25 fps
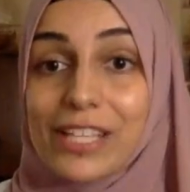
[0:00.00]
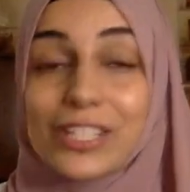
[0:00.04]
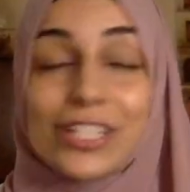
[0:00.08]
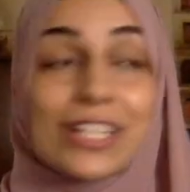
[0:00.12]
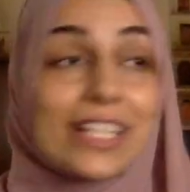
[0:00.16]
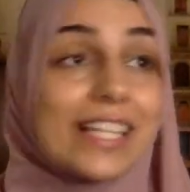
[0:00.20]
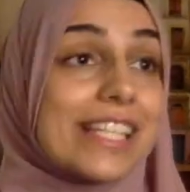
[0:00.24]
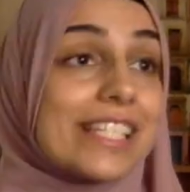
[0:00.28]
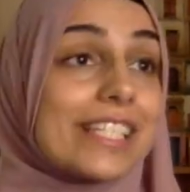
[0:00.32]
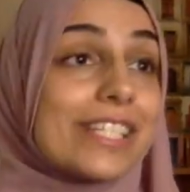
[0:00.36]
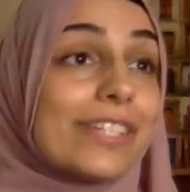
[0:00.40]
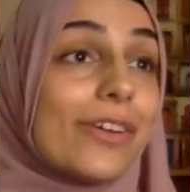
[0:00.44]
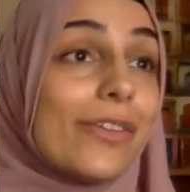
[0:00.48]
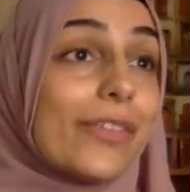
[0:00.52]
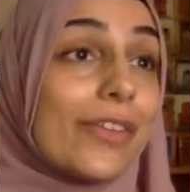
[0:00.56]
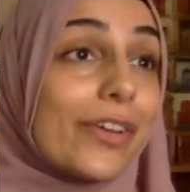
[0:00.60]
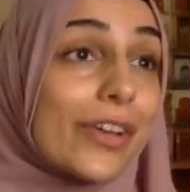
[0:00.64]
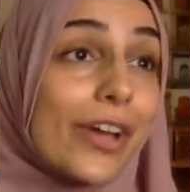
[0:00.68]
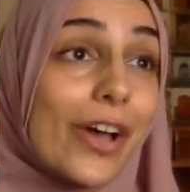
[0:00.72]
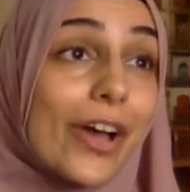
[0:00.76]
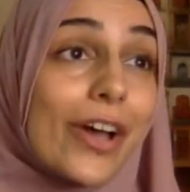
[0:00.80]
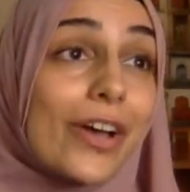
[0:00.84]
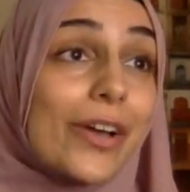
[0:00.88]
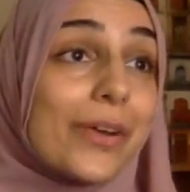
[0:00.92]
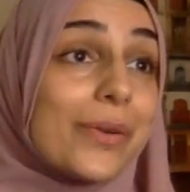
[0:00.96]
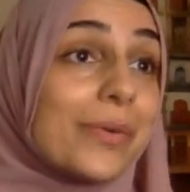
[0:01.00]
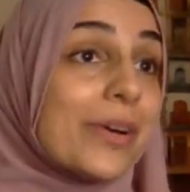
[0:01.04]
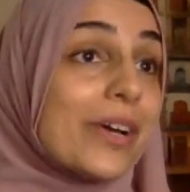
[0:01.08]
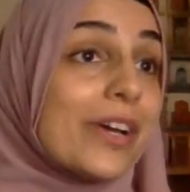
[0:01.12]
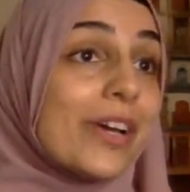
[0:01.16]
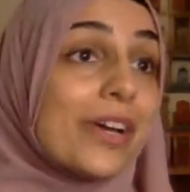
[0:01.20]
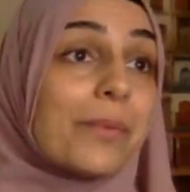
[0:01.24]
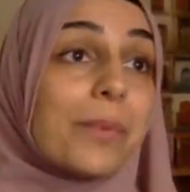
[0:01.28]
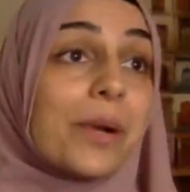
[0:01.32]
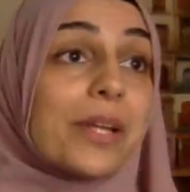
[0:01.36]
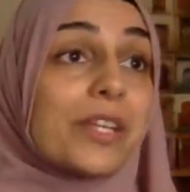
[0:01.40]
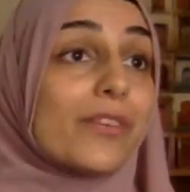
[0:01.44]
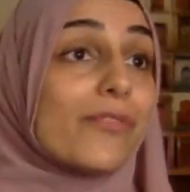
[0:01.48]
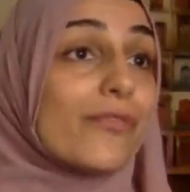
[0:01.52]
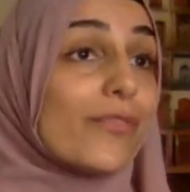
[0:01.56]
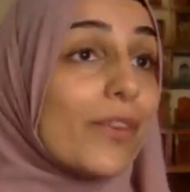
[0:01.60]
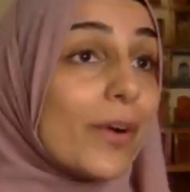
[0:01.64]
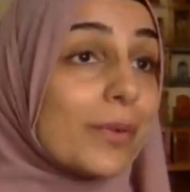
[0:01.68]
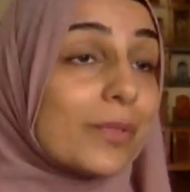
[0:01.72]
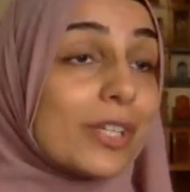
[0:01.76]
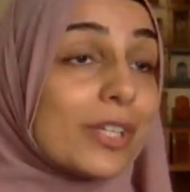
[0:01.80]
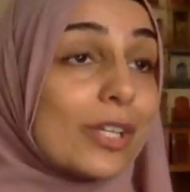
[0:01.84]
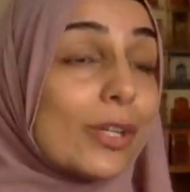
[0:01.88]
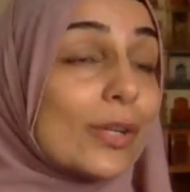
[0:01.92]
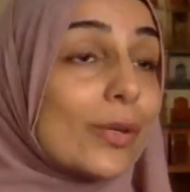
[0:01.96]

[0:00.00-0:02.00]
to listen on the go when you're folding